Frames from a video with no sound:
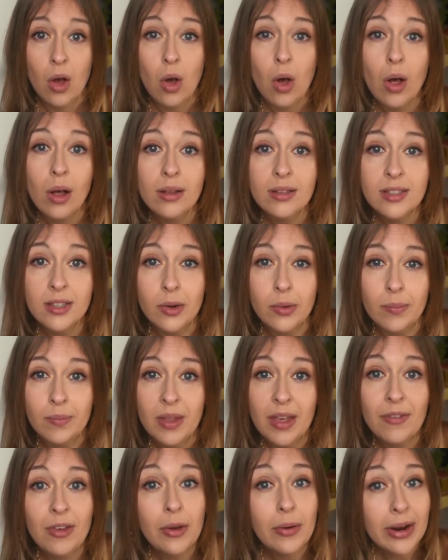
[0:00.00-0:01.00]
Also,
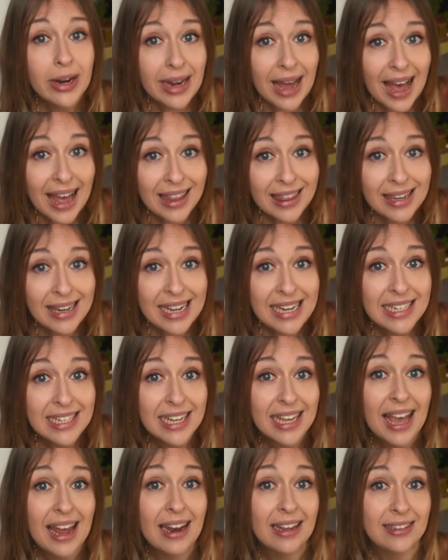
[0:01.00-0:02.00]
if you are an athlete,
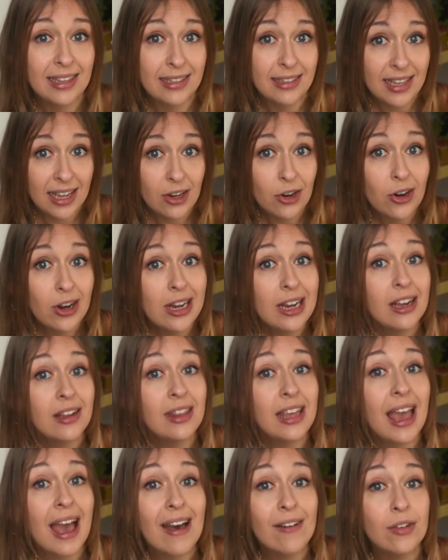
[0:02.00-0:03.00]
again, as I said earlier,
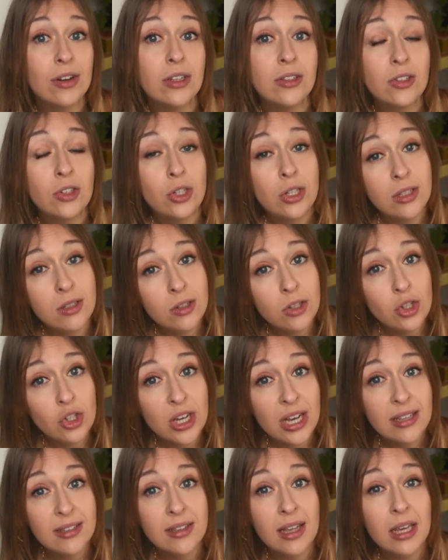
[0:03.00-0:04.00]
the evidence does
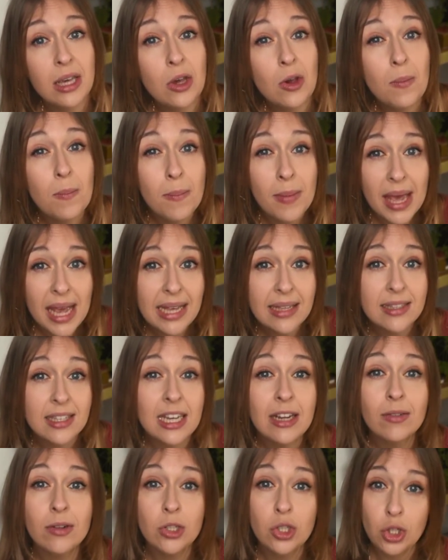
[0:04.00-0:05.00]
suggest that you may
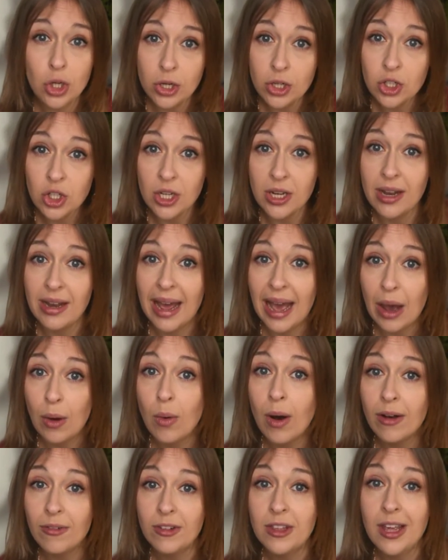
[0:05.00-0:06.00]
see a reduction in how
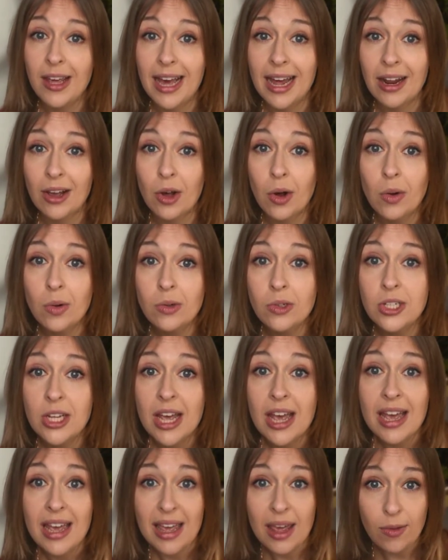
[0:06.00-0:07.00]
often you get a cold
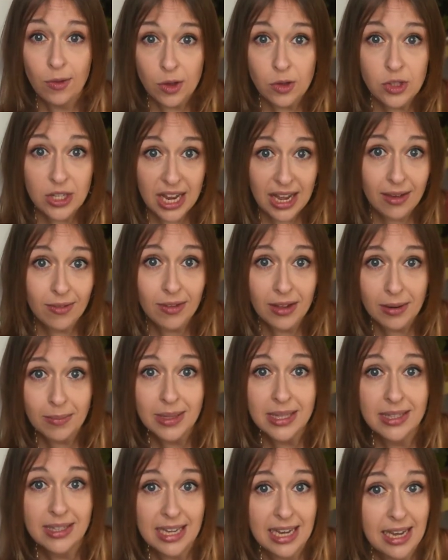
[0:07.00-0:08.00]
if you take
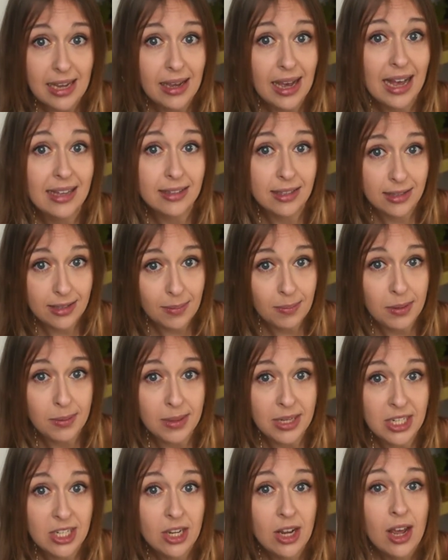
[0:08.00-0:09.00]
vitamin C as a
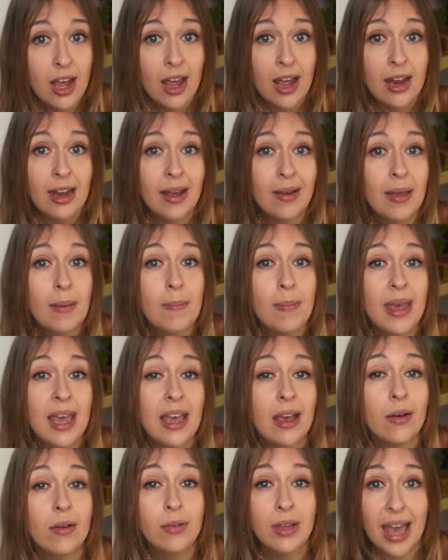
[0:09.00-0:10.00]
supplement. Now, it
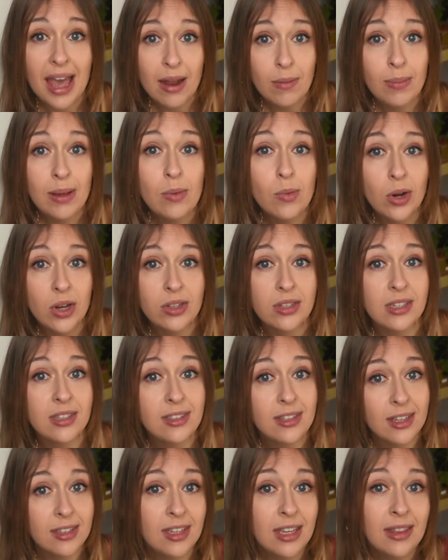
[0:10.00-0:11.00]
may again be worth
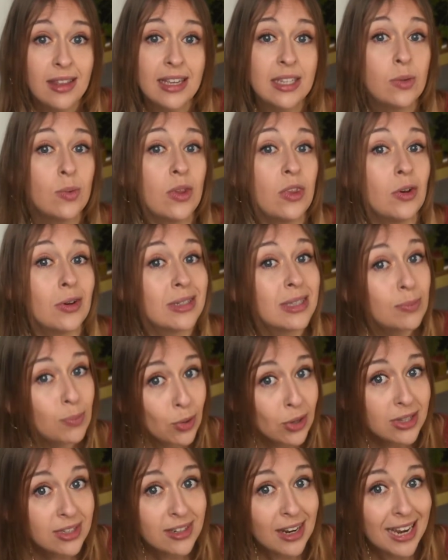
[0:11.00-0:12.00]
discussing this with your
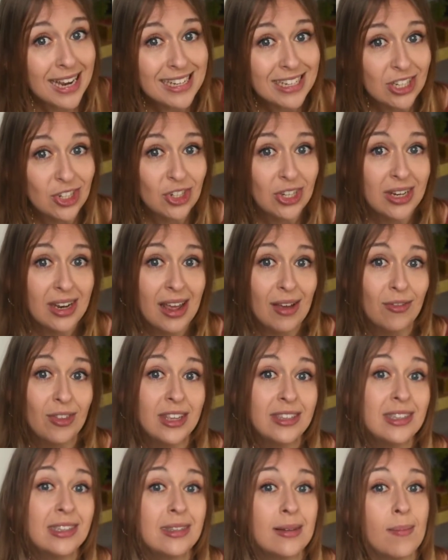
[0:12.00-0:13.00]
sports dietitian if
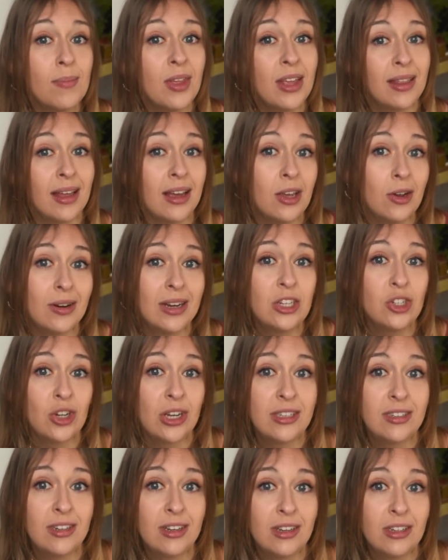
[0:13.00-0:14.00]
this is something that you're
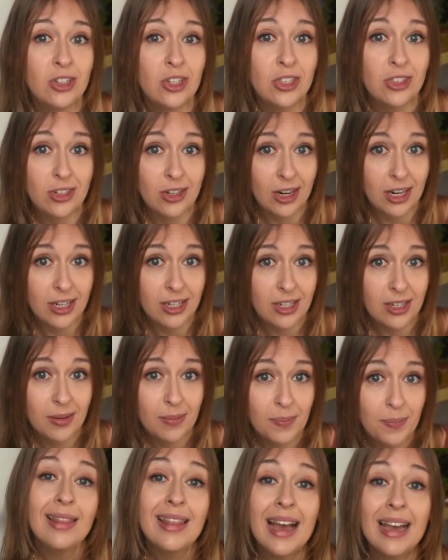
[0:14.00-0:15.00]
interested to start.
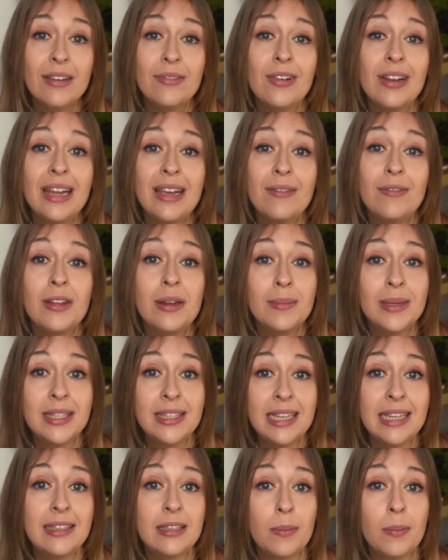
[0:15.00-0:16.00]
Thankfully, vitamin
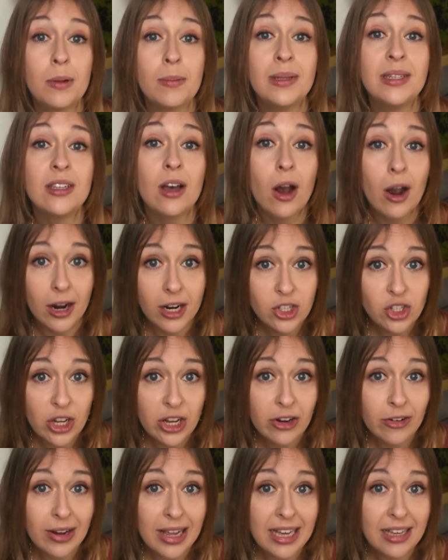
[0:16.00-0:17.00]
C supplements are
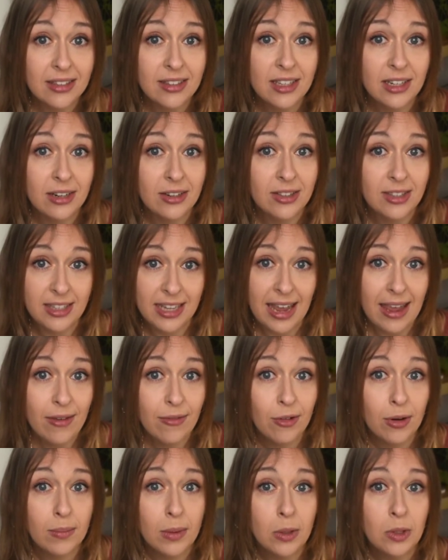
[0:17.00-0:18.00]
generally considered safe
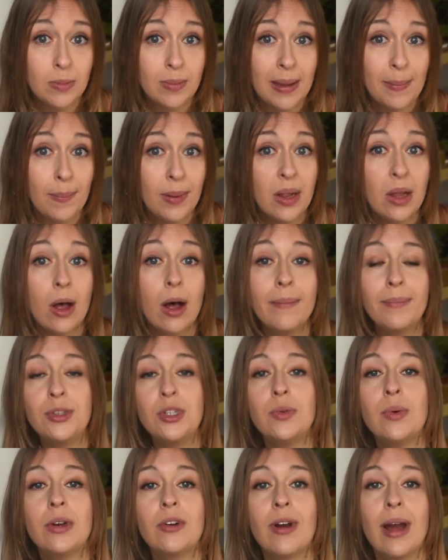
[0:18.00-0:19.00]
for most people, up
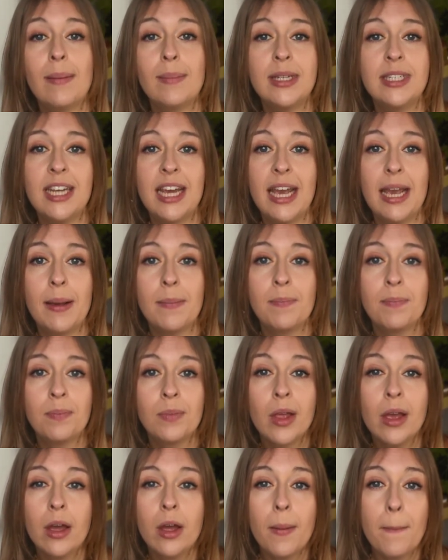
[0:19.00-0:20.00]
to a gram a day.
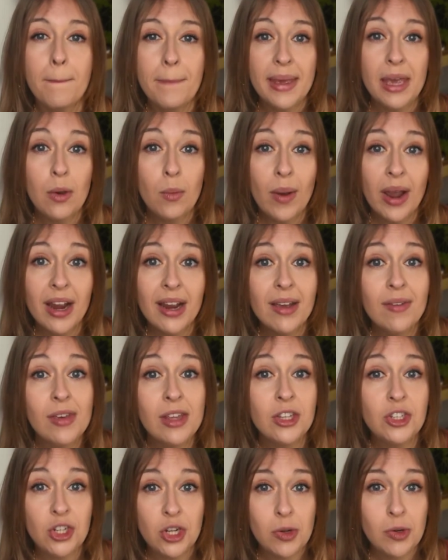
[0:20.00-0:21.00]
Be aware, if you
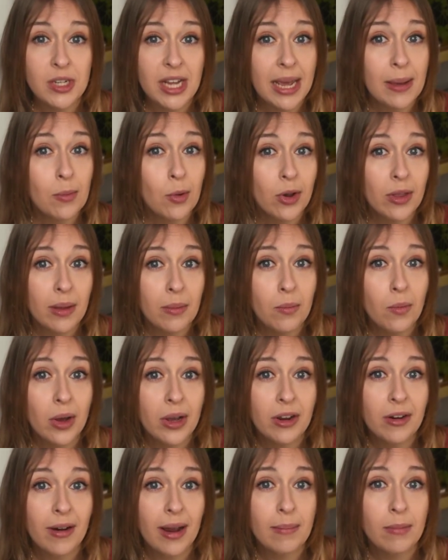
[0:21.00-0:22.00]
do take more than
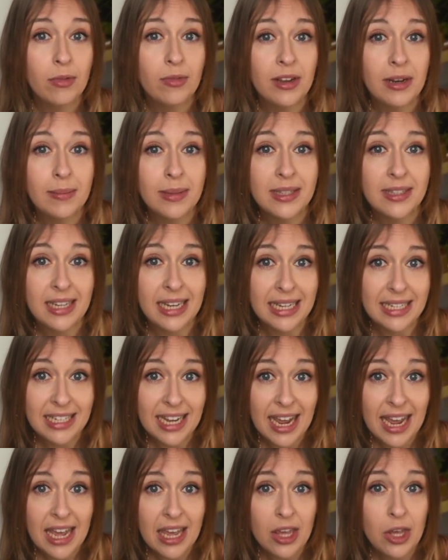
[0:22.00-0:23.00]
1 gram of vitamin C a
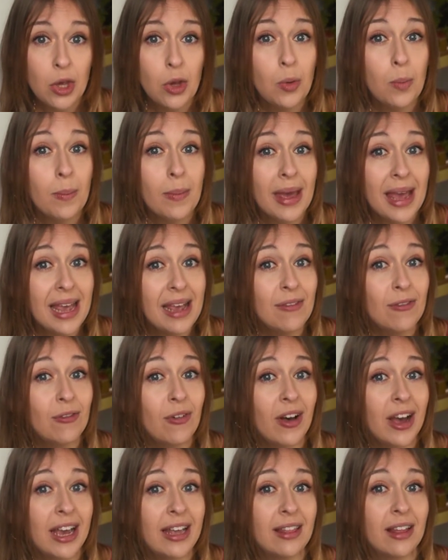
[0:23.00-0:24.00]
day, you may find